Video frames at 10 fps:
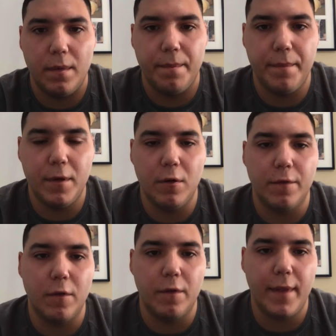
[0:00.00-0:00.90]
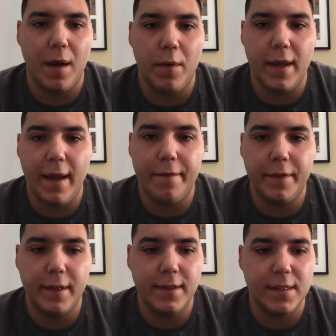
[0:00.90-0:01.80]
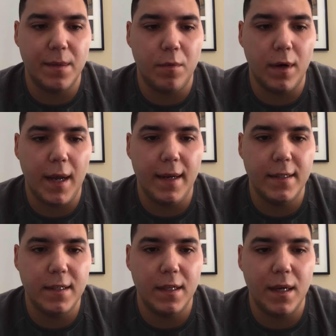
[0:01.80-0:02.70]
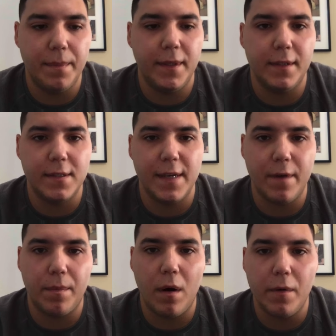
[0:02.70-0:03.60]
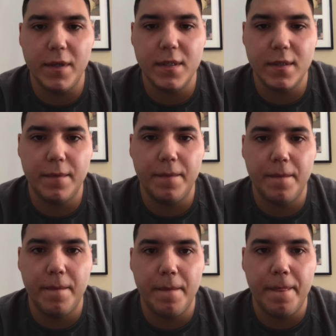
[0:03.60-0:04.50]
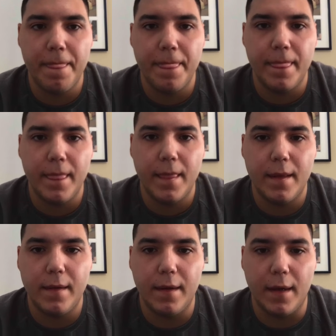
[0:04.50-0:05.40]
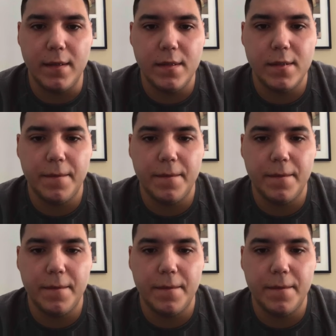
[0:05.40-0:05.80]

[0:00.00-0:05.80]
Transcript: Beautiful. That way everything takes up 1 line. Let's click update to save our progress. Nice.